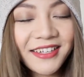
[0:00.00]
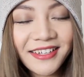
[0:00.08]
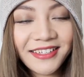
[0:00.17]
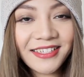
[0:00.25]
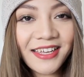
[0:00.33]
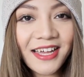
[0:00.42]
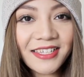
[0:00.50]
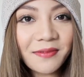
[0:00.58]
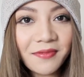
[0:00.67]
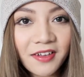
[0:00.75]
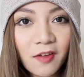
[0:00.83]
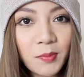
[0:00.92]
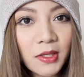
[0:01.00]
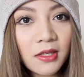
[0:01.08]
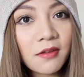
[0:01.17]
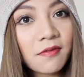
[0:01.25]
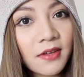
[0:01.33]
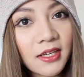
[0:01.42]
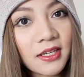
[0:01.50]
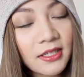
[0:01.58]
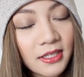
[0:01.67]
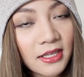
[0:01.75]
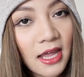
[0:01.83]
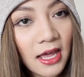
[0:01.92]
So that's something I've been loving
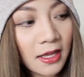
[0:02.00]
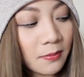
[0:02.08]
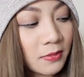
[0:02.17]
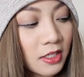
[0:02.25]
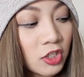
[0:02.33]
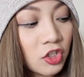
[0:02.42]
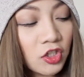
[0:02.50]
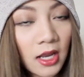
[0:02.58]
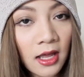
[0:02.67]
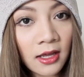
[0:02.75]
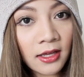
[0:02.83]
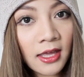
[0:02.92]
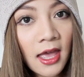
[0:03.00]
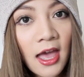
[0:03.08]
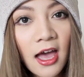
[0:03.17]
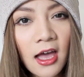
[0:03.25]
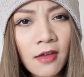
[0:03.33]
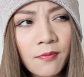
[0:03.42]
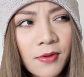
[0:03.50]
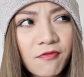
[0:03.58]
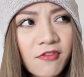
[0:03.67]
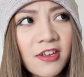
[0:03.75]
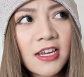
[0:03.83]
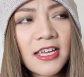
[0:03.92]
this July. I've
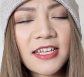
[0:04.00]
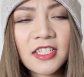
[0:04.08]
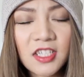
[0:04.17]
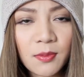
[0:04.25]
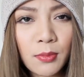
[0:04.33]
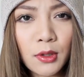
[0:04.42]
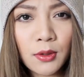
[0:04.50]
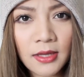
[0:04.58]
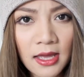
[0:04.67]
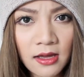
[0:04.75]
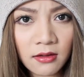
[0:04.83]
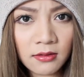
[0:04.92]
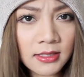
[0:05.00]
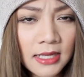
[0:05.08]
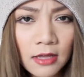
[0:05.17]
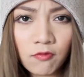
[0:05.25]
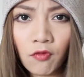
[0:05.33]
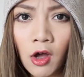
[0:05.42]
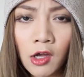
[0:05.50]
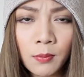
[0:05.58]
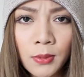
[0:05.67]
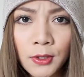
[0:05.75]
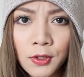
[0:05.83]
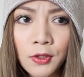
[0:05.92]
been really into blue nails, like royal
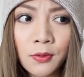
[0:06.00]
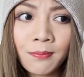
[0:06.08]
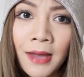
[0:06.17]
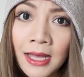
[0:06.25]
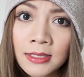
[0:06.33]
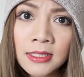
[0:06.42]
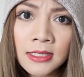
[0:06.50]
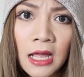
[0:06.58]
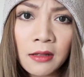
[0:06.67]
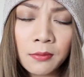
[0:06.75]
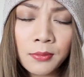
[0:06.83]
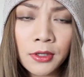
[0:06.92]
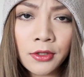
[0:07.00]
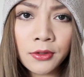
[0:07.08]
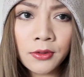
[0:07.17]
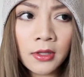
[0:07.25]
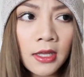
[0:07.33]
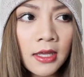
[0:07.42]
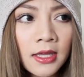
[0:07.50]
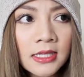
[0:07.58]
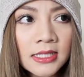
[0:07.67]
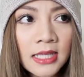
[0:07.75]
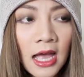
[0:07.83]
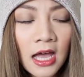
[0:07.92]
blue, pastel blue,
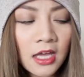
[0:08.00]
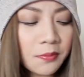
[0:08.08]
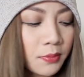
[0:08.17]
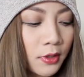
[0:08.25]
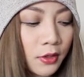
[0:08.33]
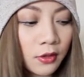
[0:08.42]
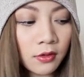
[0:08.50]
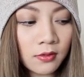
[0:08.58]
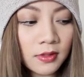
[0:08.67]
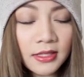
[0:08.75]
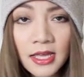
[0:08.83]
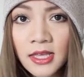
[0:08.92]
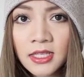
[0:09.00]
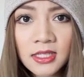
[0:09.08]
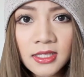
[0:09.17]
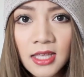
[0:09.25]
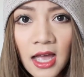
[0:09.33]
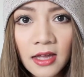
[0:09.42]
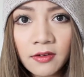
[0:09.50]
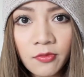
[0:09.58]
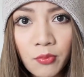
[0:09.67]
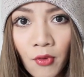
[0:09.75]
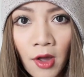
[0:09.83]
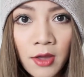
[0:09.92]
sky blue, this kind
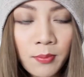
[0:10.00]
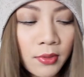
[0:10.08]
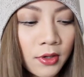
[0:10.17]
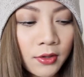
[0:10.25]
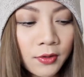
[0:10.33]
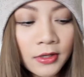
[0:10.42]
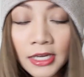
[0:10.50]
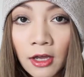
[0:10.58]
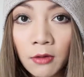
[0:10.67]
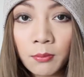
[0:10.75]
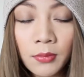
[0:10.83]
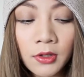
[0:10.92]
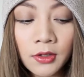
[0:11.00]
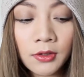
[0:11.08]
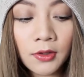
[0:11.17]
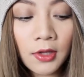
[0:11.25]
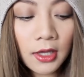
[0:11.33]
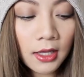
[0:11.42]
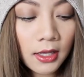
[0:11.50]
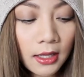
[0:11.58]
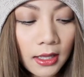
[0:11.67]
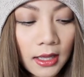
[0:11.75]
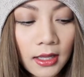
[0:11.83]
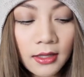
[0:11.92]
of bright blue, neon blue.
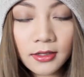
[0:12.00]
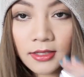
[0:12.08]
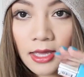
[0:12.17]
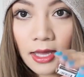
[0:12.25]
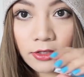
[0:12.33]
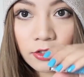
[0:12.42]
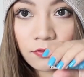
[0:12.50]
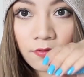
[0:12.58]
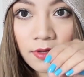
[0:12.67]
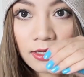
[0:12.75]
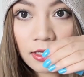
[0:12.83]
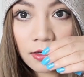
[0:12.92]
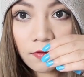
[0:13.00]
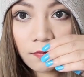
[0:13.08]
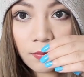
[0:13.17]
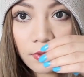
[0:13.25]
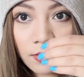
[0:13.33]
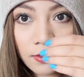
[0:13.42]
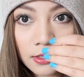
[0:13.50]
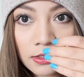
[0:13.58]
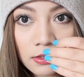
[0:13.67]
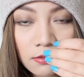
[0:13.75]
And yeah, I just really love blue.